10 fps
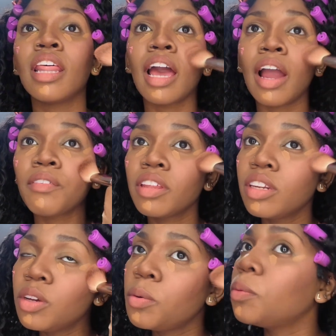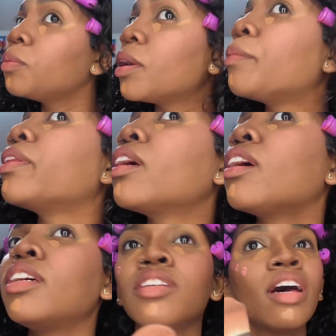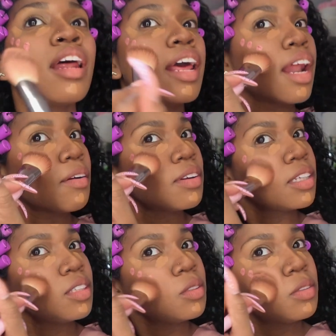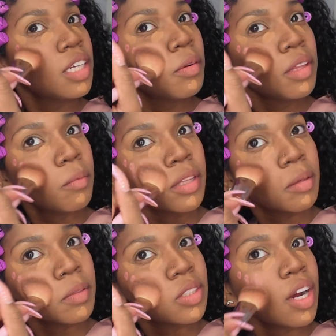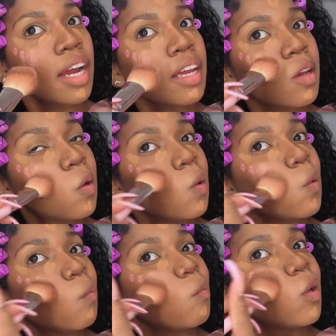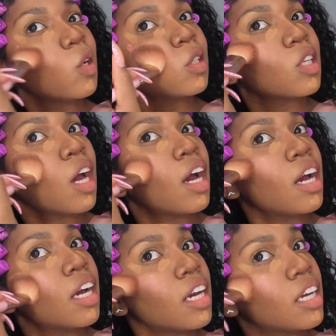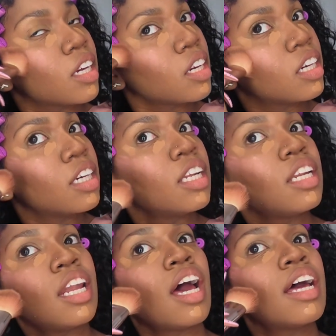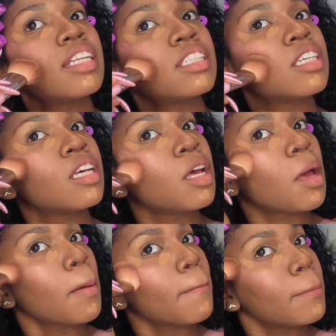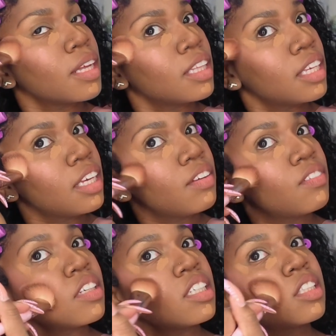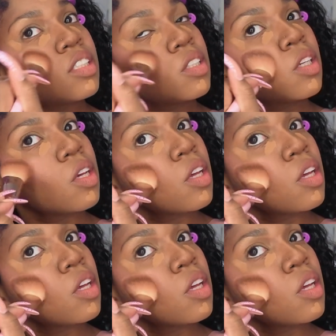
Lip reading: Like, I really do want to put the girlies on, and I really do genuinely want them to try it, because I could not believe it.